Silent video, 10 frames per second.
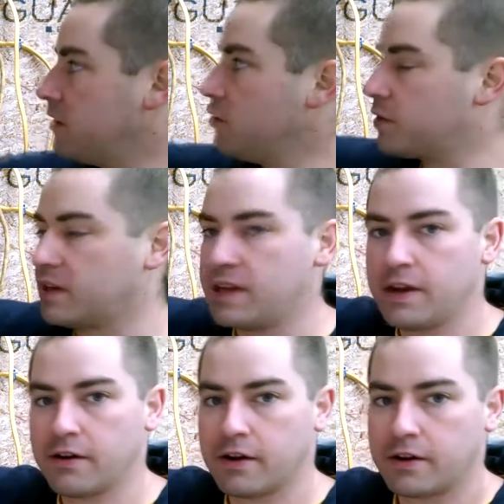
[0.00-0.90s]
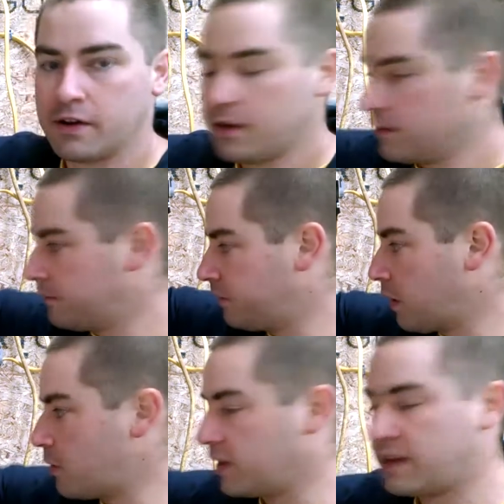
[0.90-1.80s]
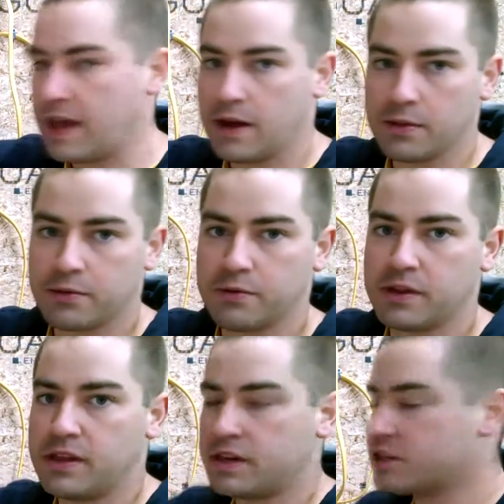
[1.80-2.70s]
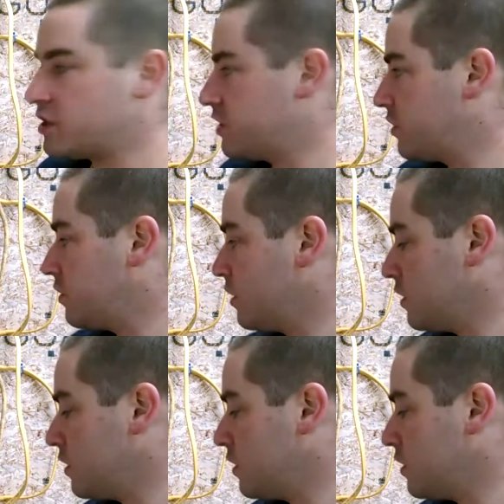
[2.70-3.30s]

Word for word: You can hear it flowing down through the heat exchanger.